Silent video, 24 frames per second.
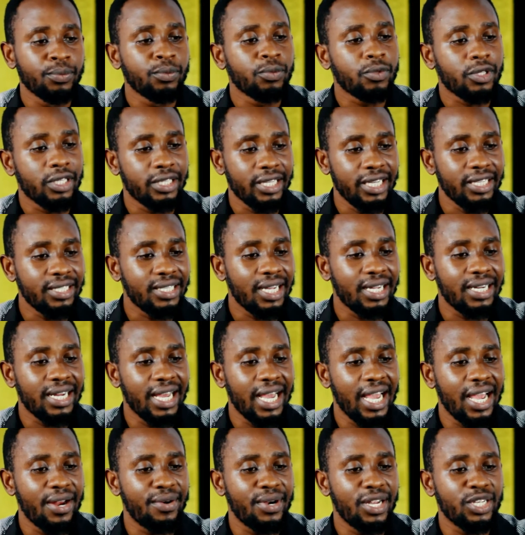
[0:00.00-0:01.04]
These are the
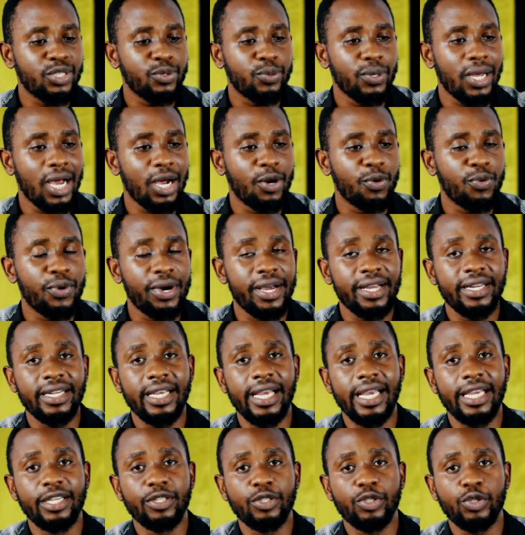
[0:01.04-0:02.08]
areas we are going
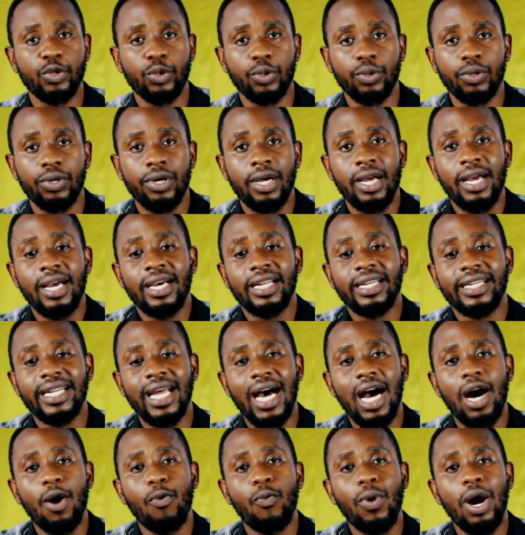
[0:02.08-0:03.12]
into.
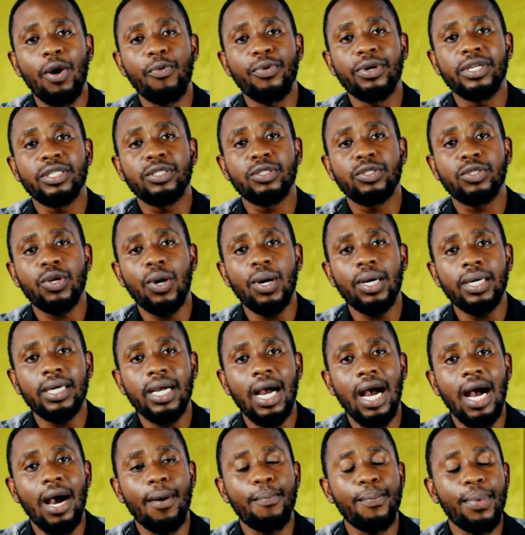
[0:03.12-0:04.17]
Now when we talk
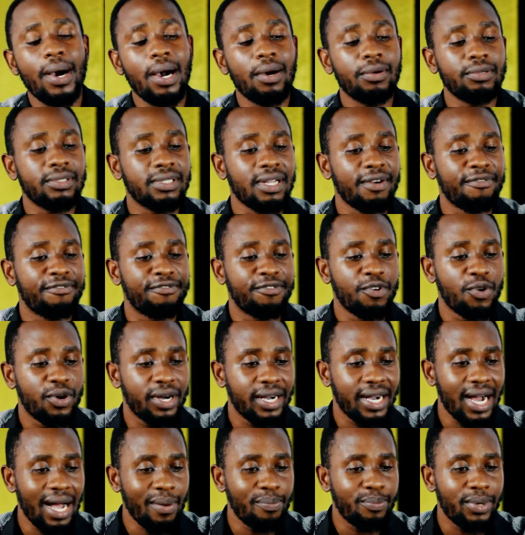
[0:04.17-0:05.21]
about the
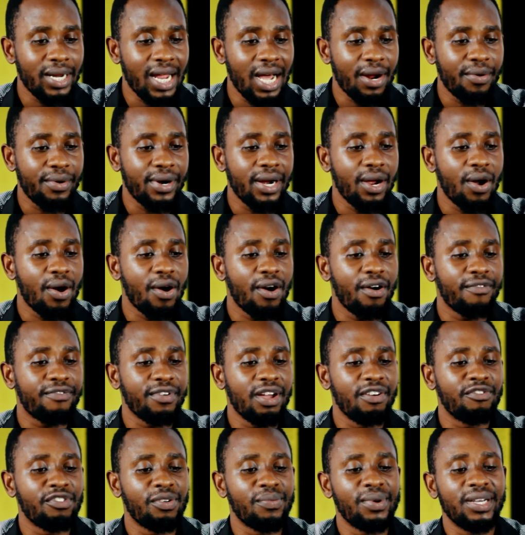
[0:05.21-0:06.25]
vocabulary of
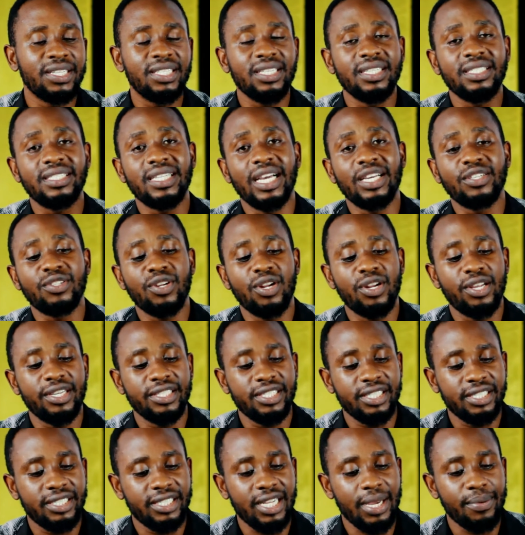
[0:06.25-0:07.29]
information
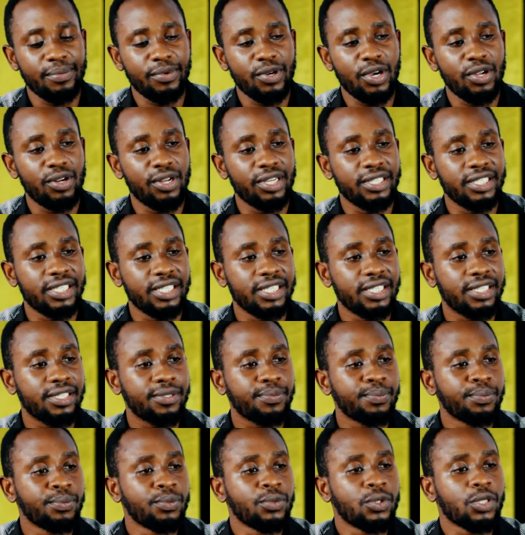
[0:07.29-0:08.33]
technologies,
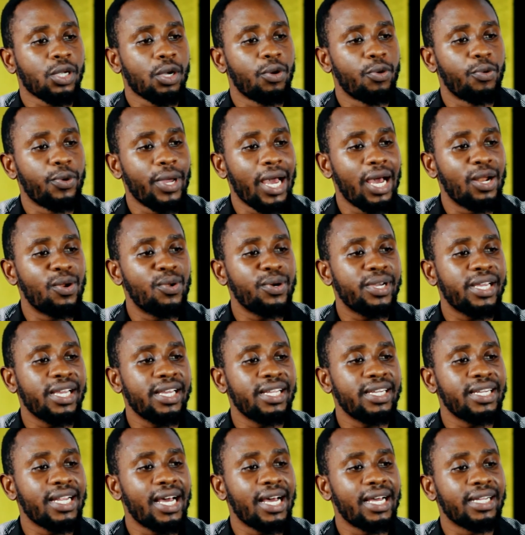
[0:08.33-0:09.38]
we are
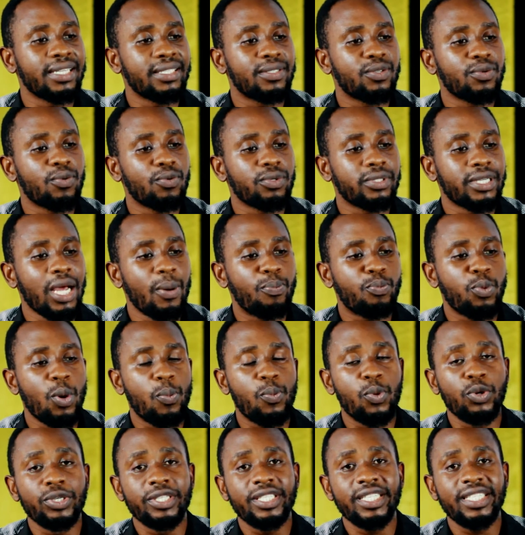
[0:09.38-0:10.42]
looking at the
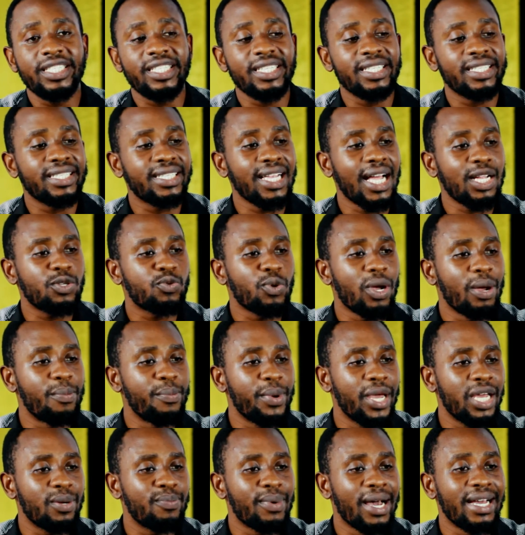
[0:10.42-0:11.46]
propositions that were
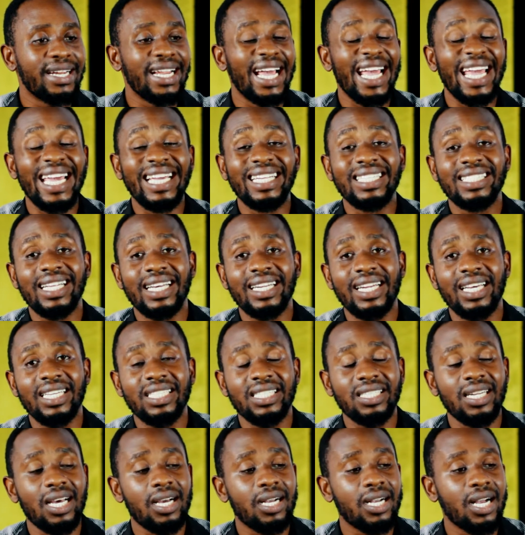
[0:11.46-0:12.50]
made by the
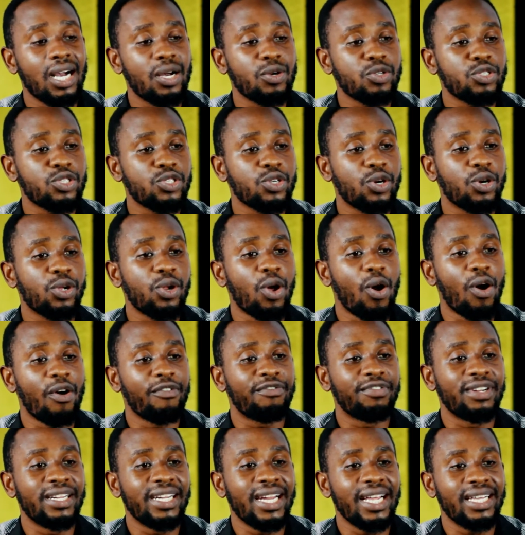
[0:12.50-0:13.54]
International Council
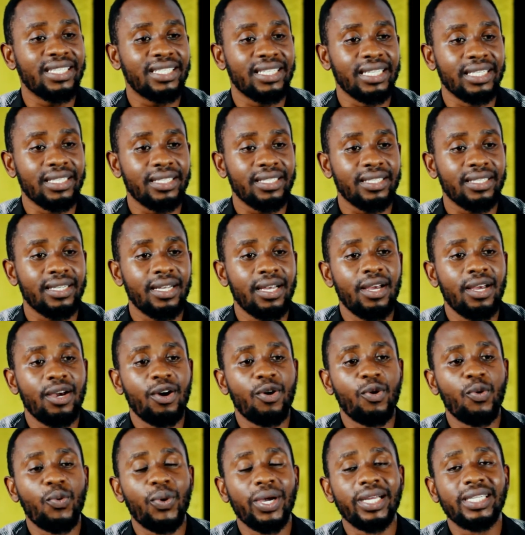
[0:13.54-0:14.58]
of Nurses
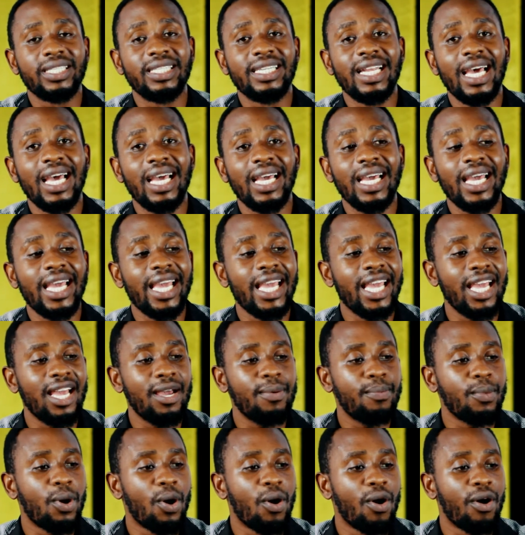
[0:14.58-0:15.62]
with the
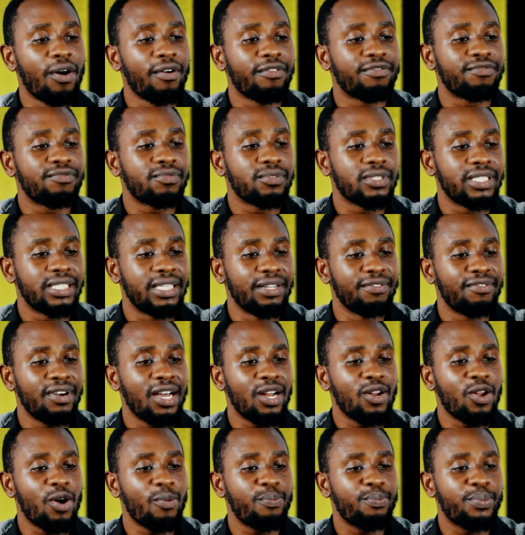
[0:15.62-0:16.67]
aim of
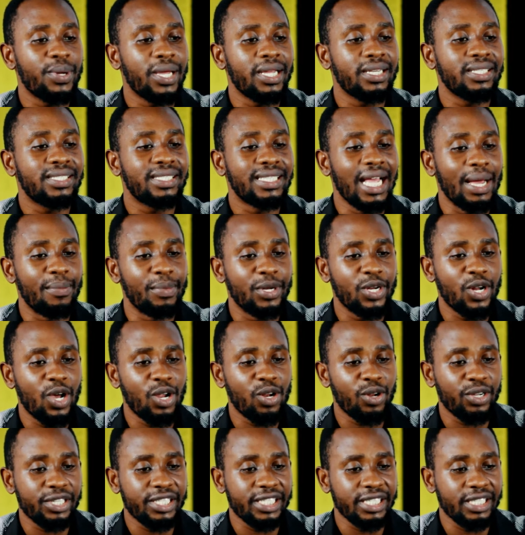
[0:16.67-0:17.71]
developing
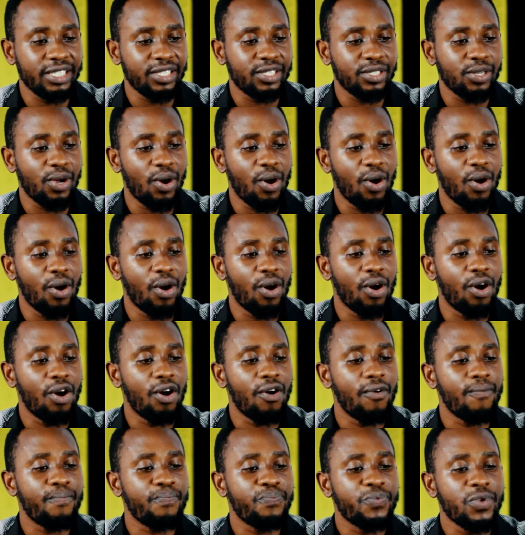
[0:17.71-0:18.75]
terminologies
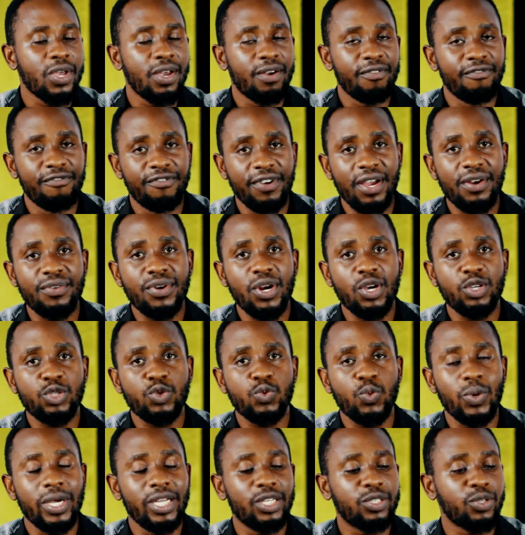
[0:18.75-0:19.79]
or various
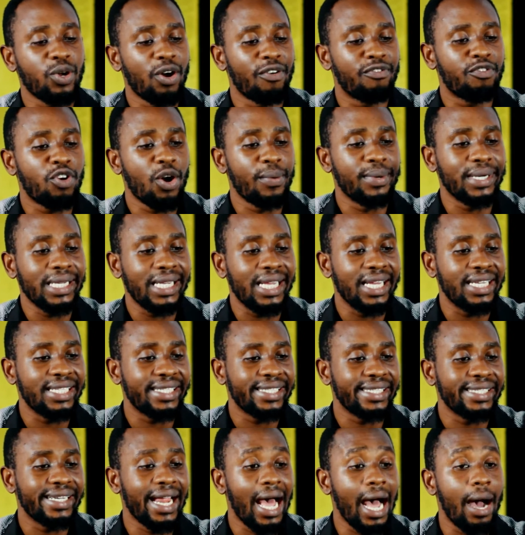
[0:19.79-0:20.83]
ways of
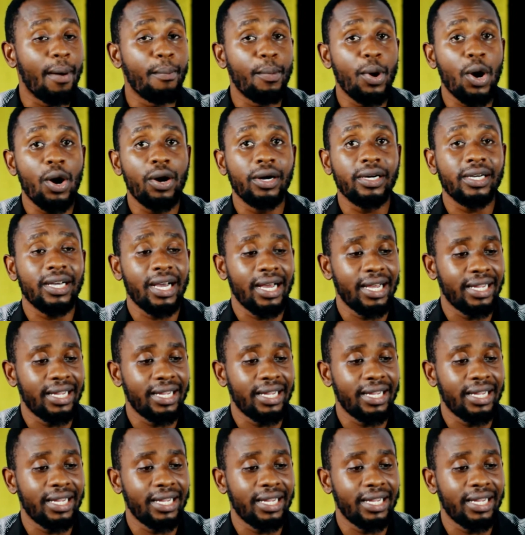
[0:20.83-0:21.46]
communication among